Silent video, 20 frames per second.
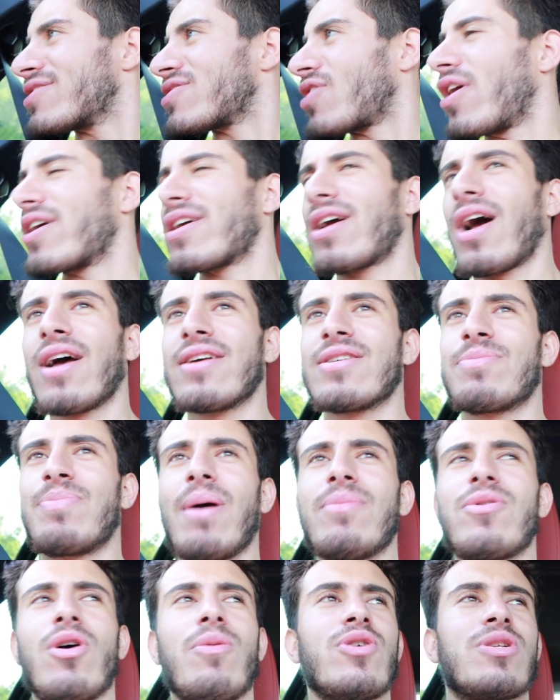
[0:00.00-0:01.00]
Sorry guys,
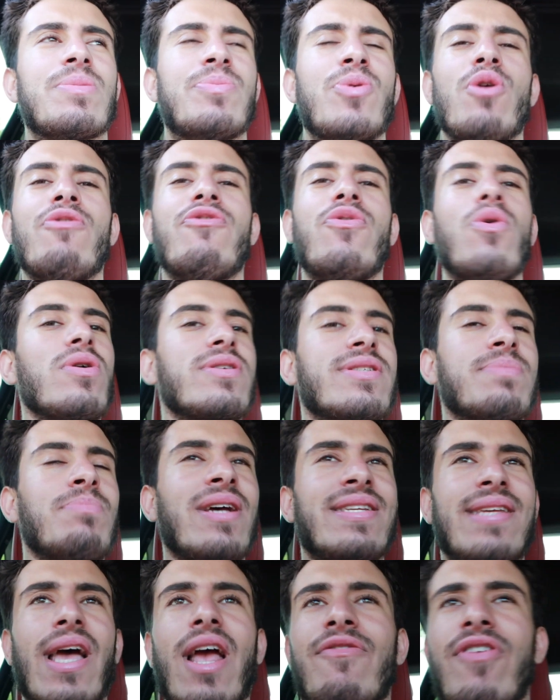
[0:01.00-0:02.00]
BMW is beautiful. It's
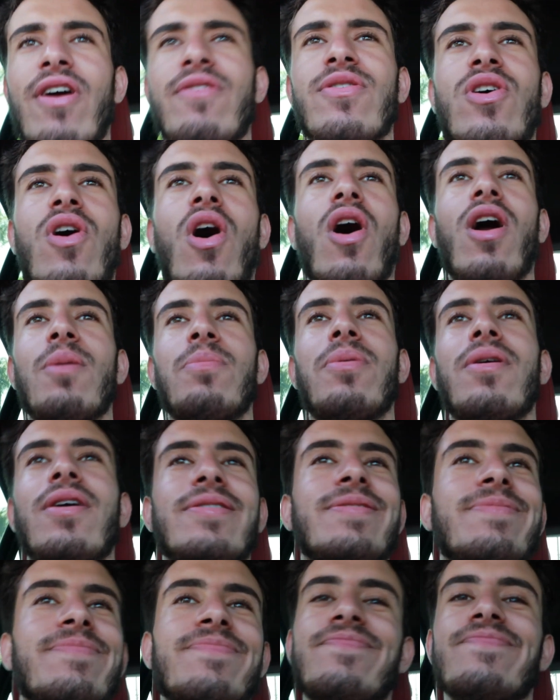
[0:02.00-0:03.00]
my second favorite car,
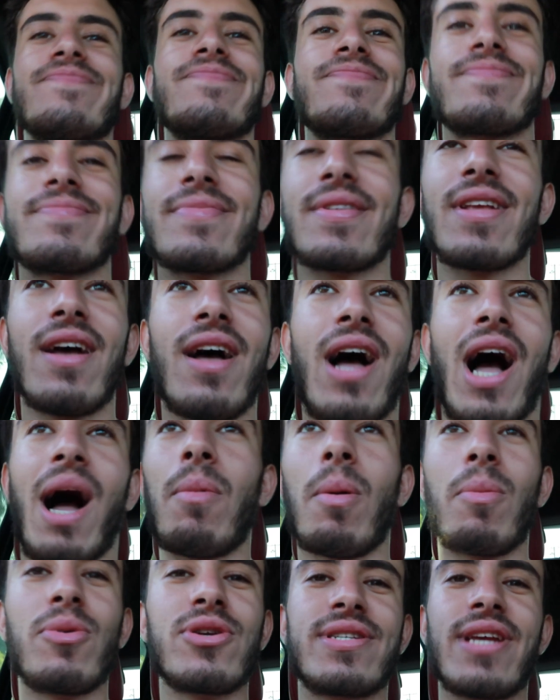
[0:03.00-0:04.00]
but
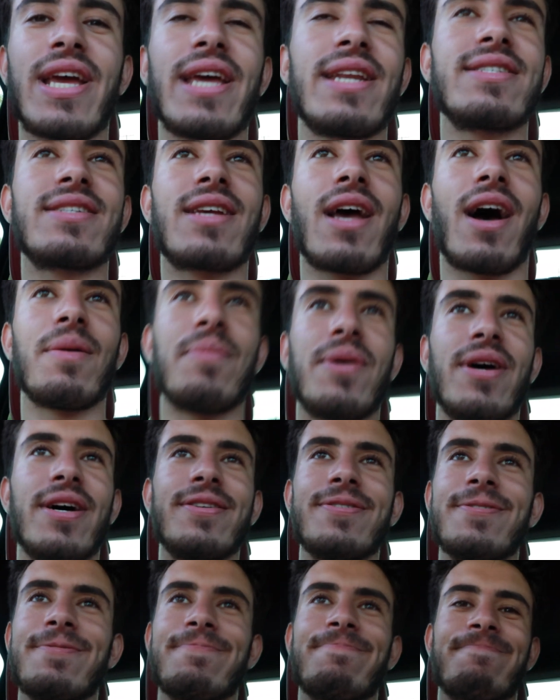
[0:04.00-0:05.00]
I'm a Mercedes guy,
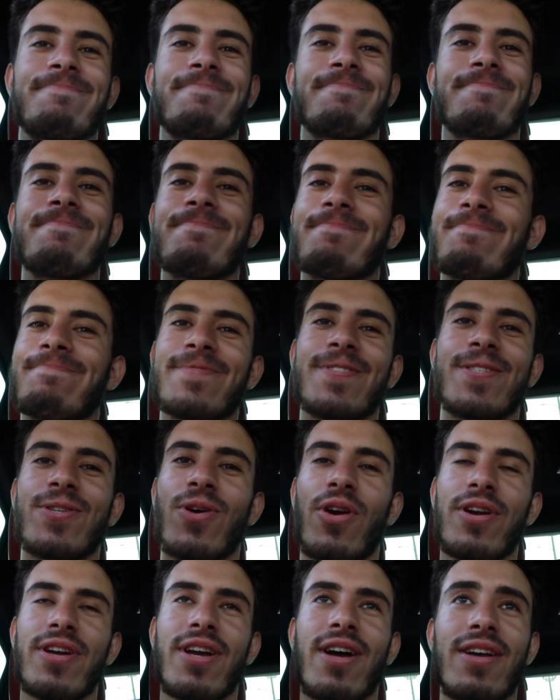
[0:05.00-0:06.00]
man.
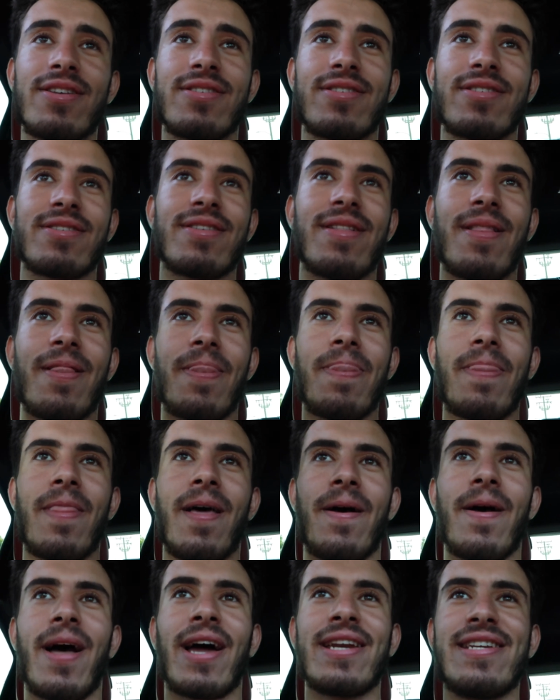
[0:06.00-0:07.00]
Sorry guys.
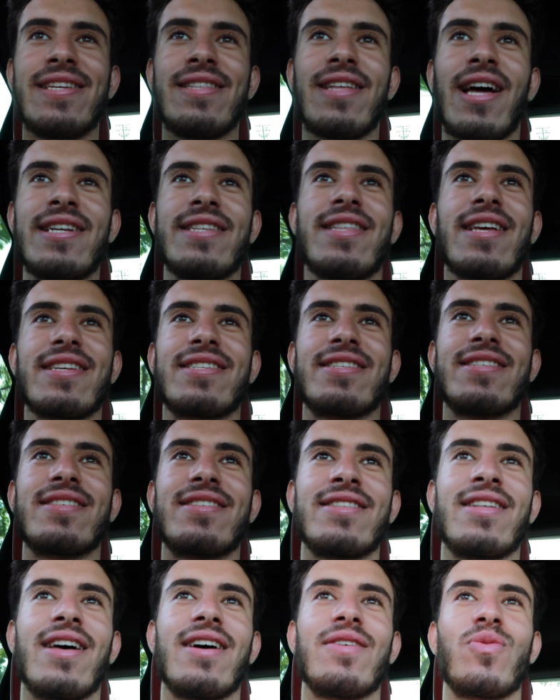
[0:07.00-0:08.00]
I need that
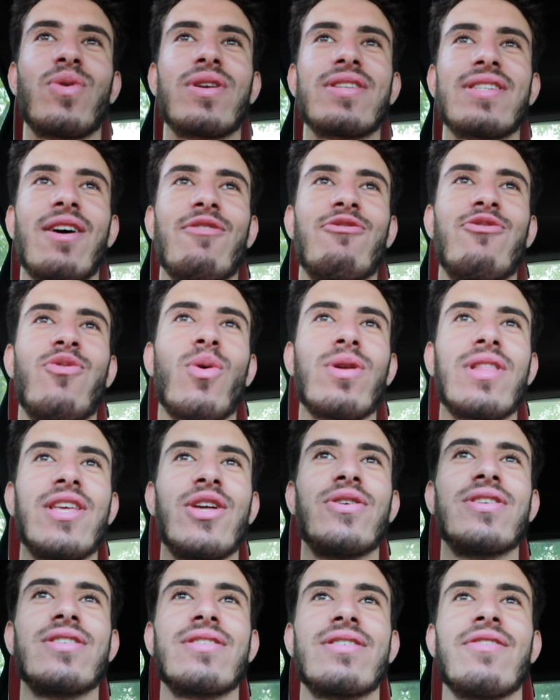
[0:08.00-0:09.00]
what is that, 4
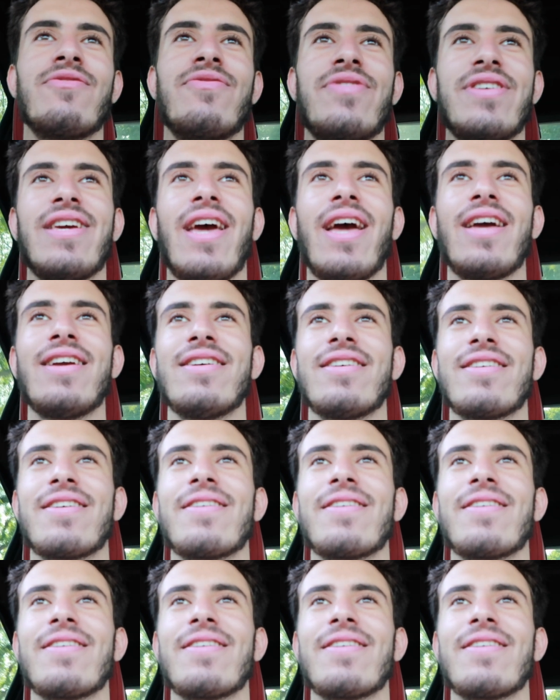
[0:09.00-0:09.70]
liters V8?